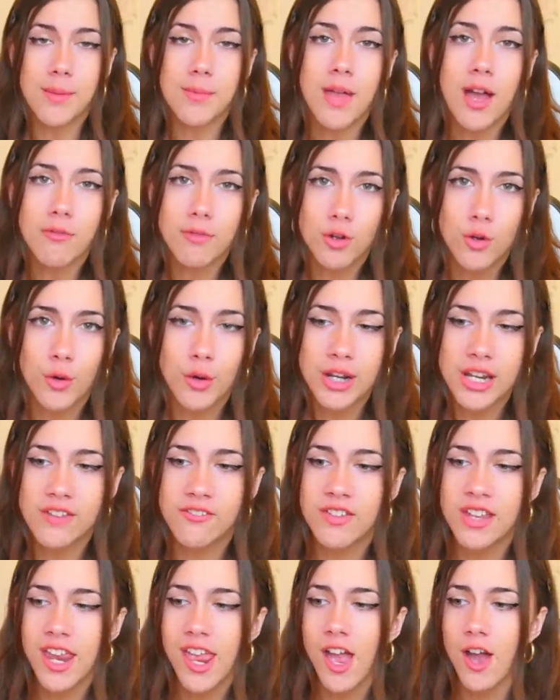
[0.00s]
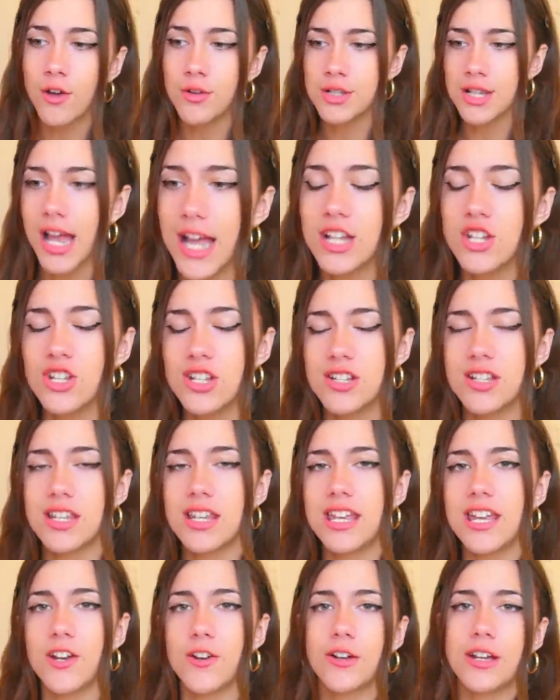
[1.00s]
I'm not recording videos, I just sit
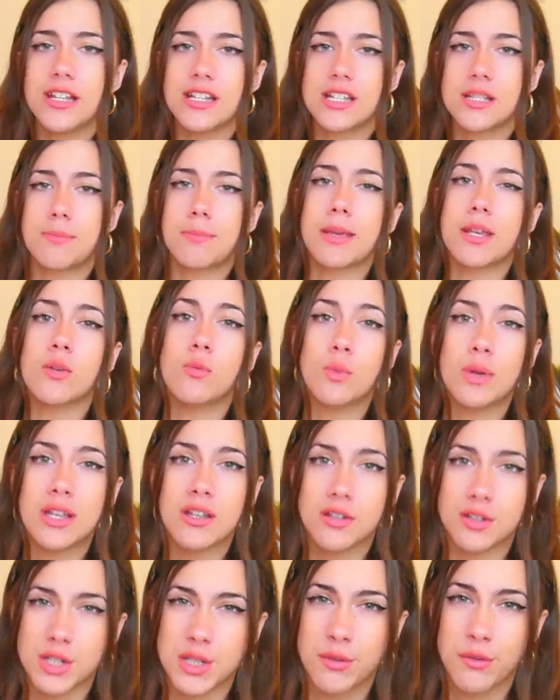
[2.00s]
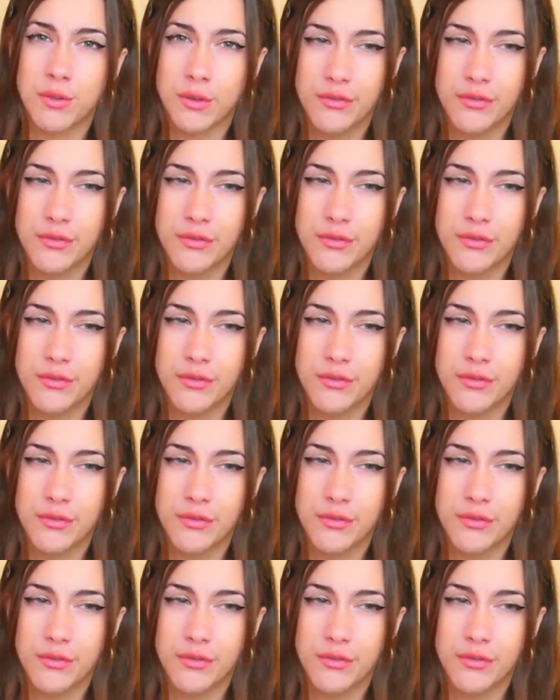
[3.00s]
here and spin wheels for